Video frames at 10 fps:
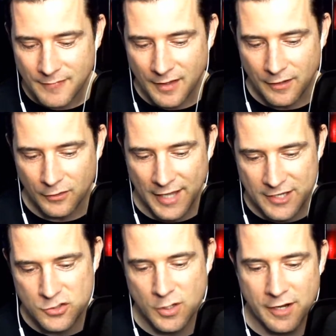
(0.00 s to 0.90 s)
our
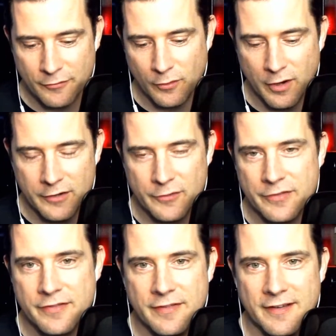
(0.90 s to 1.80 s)
last draw for our
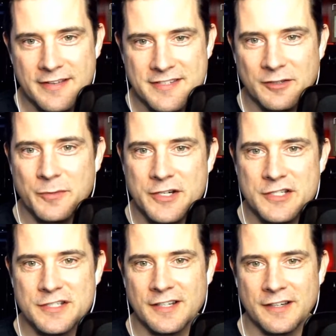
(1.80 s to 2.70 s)
100th
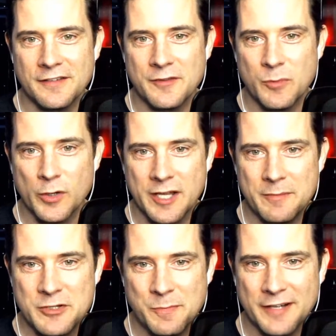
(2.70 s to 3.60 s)
celebration of the Board Game
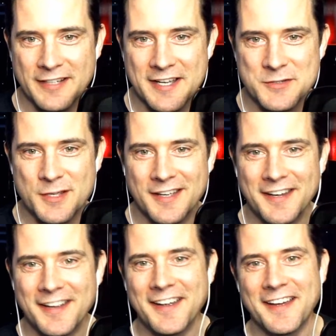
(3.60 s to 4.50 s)
Binge podcast.
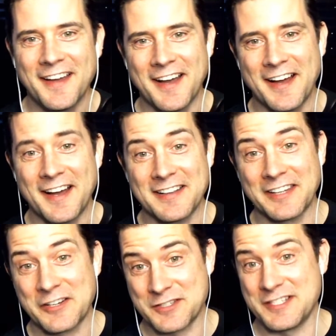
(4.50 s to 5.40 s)

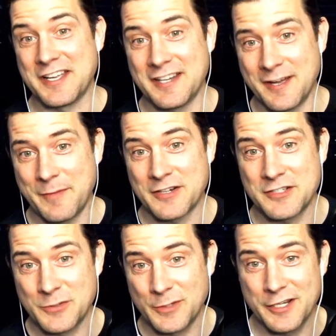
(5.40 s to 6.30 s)
Later tonight, I'm
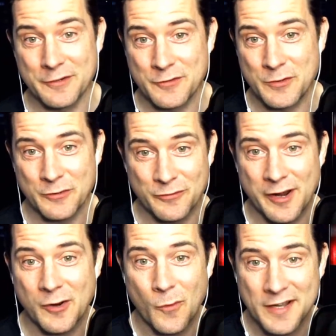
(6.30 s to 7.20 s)
actually doing an interview with
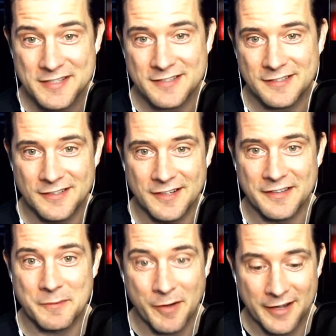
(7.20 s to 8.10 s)
Frank West
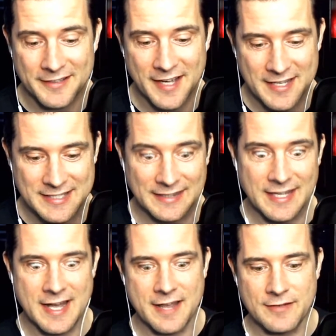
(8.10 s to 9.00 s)
on the podcast
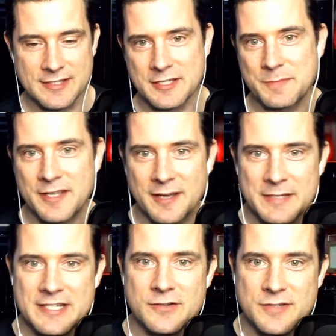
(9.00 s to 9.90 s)
live at 6 p.m.
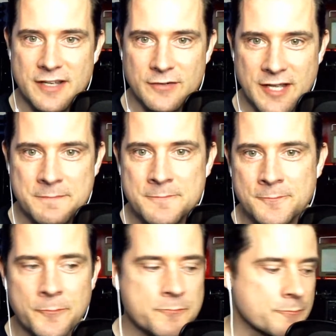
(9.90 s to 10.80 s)
Eastern Standard Time.
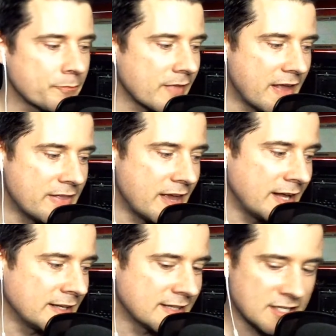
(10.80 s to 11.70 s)
And
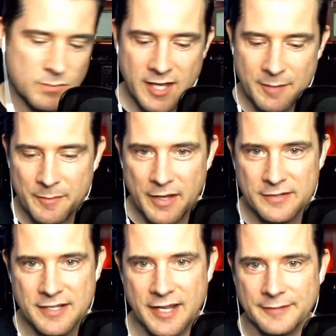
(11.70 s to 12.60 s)
then guess what came in the mail
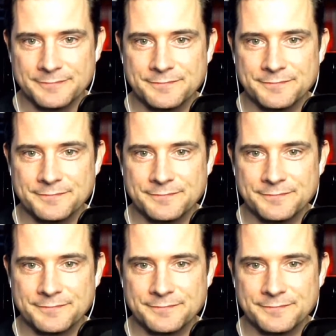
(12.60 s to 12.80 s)
today?